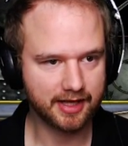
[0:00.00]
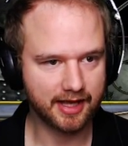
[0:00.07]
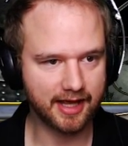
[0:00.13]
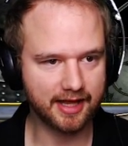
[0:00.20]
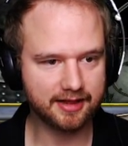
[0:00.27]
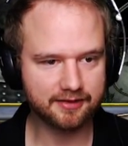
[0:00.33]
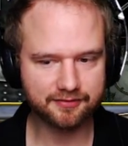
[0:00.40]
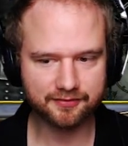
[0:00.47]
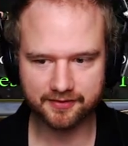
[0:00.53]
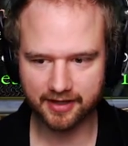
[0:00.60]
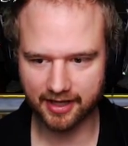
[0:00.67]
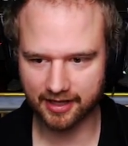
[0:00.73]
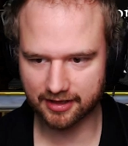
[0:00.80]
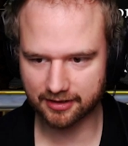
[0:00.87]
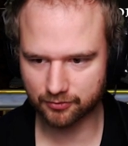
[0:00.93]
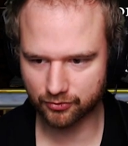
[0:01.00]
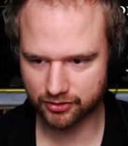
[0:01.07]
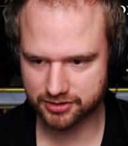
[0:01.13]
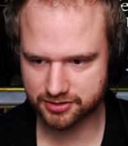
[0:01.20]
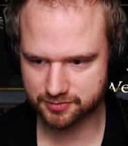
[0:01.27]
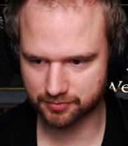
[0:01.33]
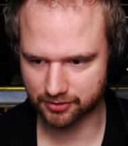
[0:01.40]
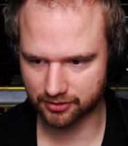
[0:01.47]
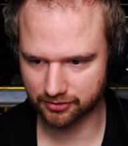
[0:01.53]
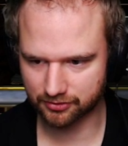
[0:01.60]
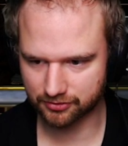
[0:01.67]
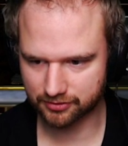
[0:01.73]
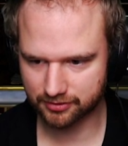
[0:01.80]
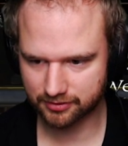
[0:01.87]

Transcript: Elfen Elmwood Bow.